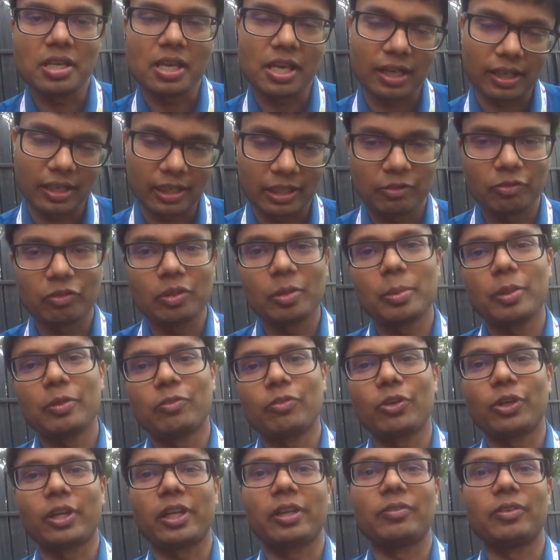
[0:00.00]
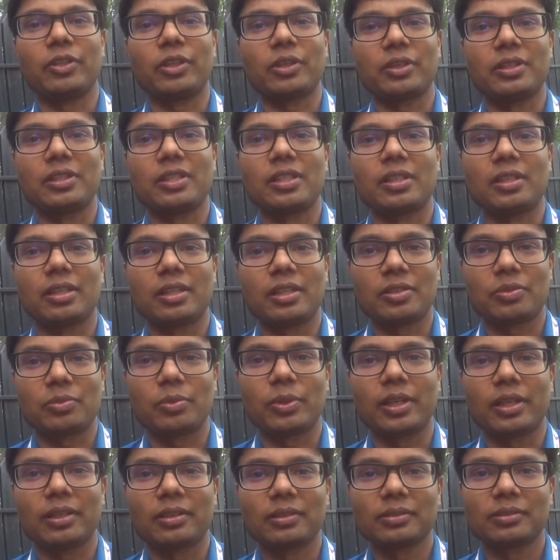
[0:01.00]
Yeah, it will be forever as
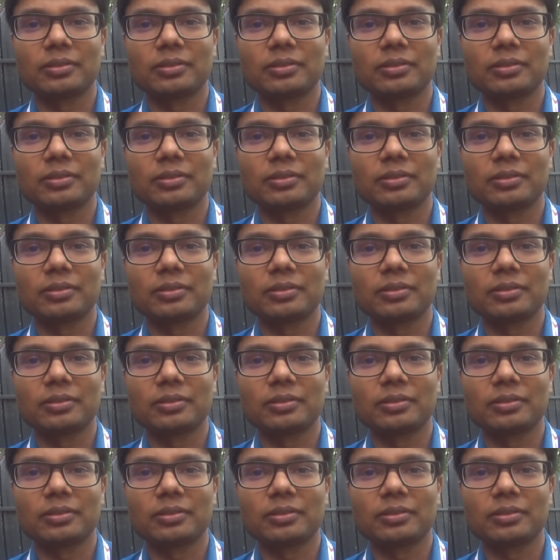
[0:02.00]
well.